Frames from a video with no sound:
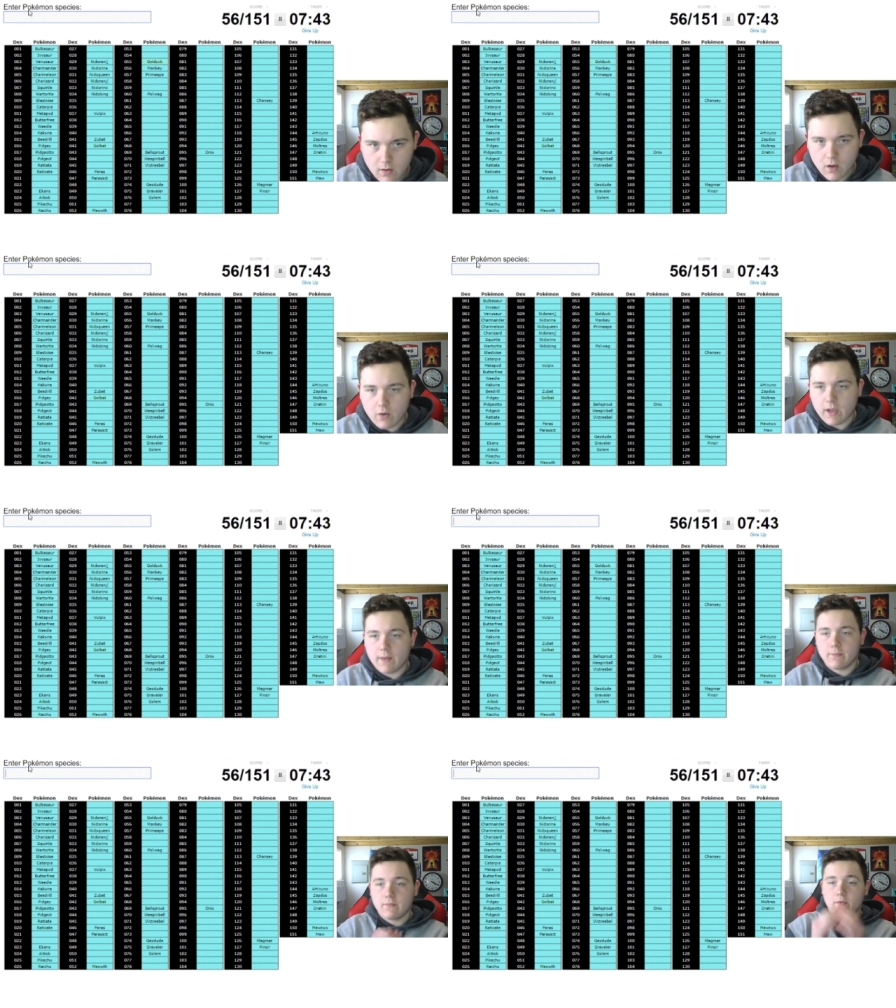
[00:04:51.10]
Okay.
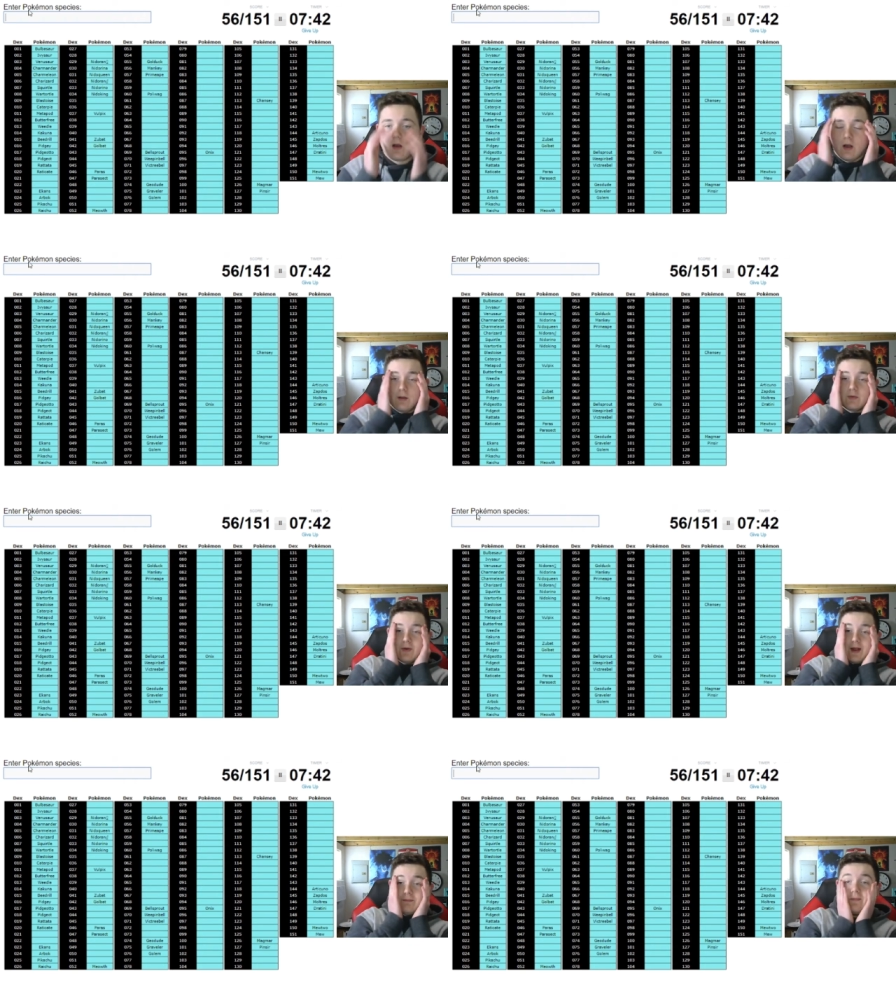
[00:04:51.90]
Oh,
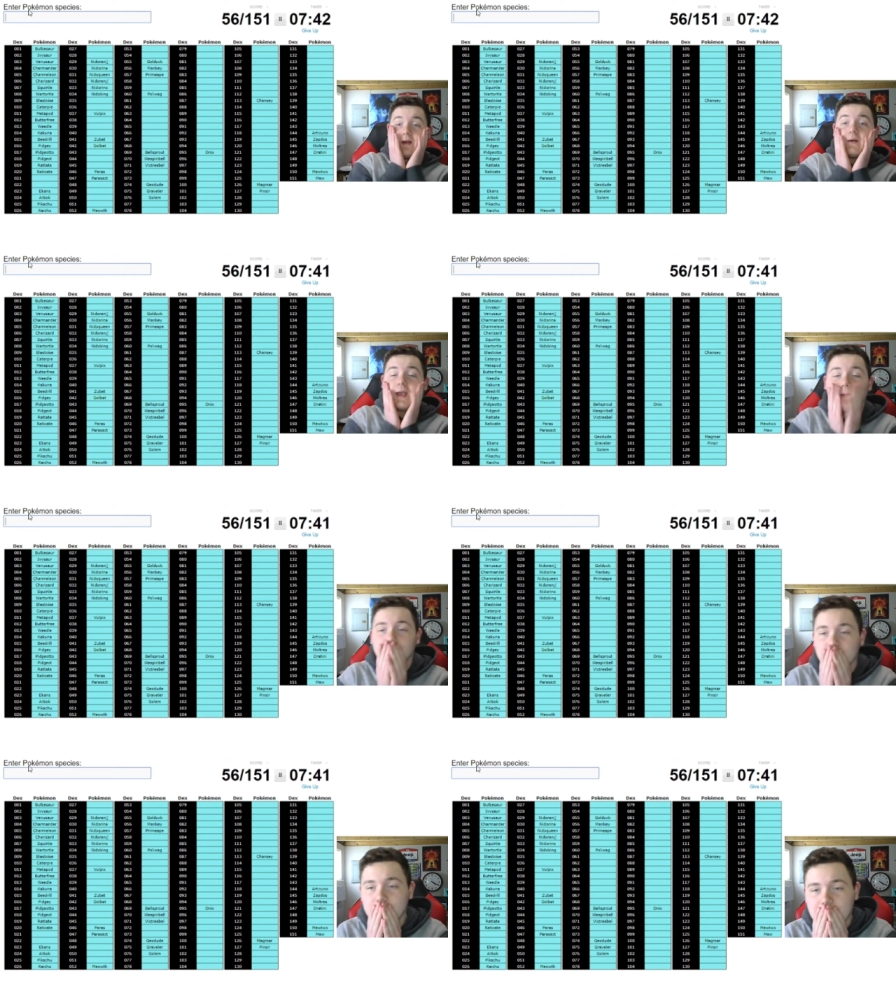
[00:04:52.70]
crap. Okay.
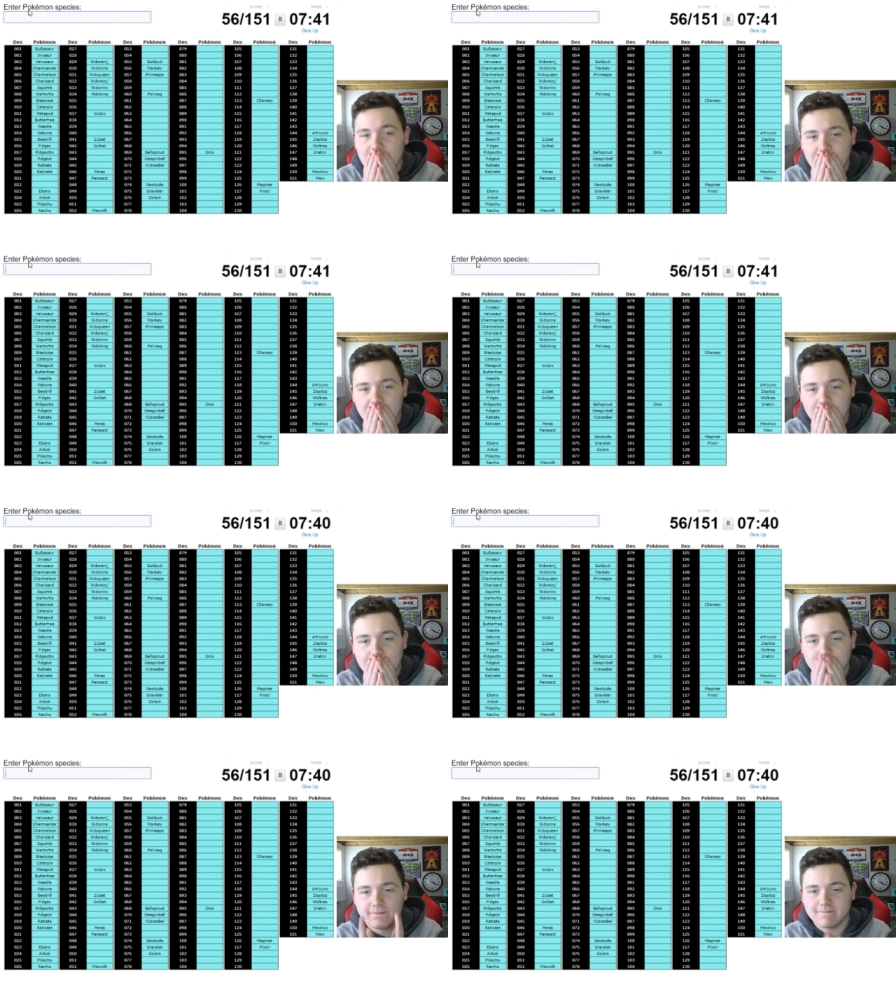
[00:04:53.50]
Okay.
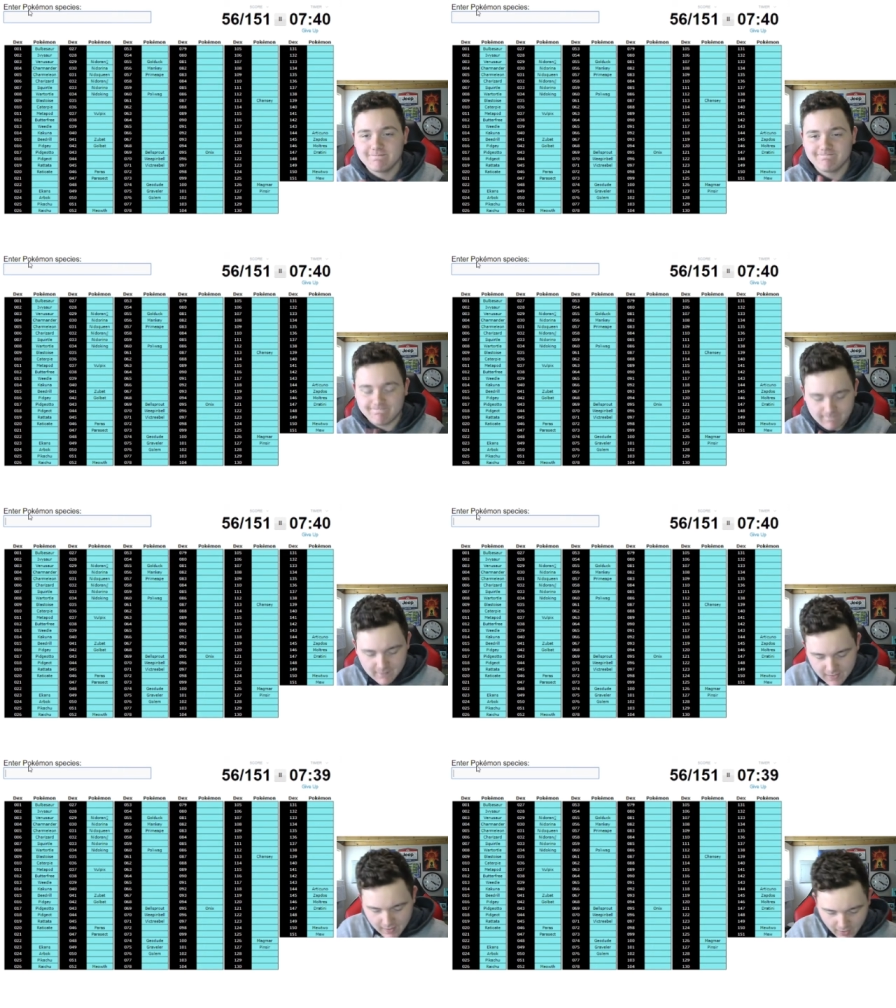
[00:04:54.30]

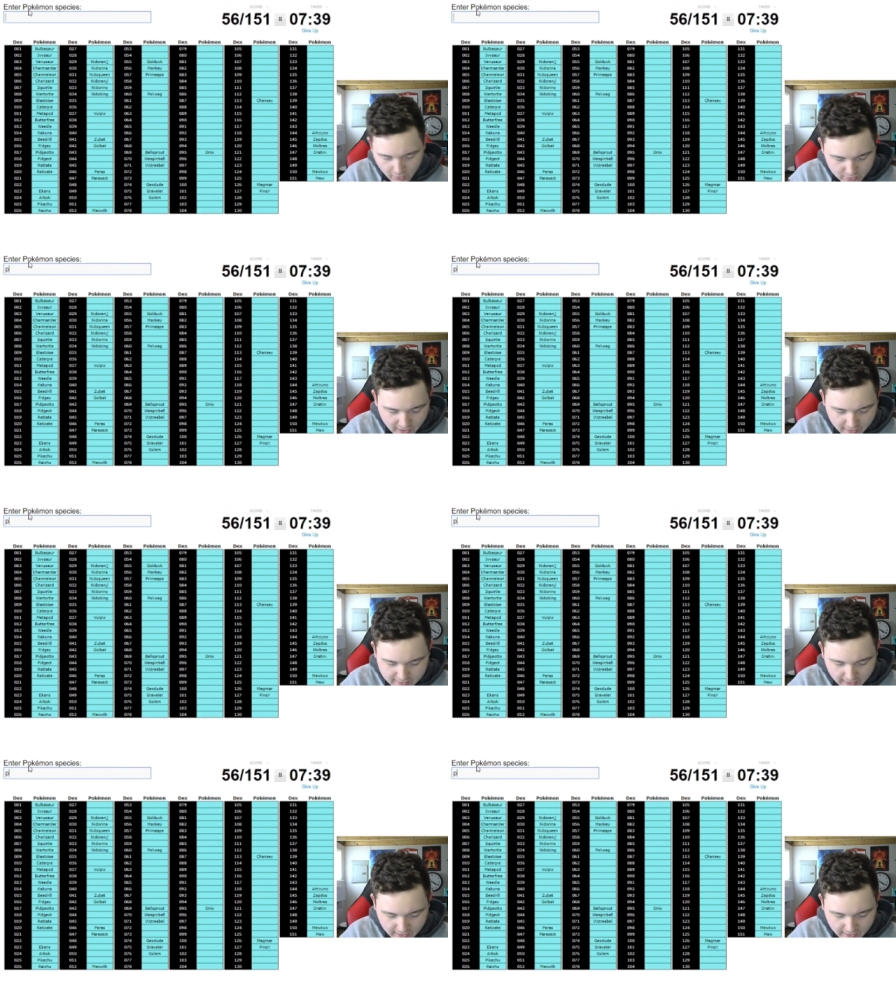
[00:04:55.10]
Oh, Psyduck.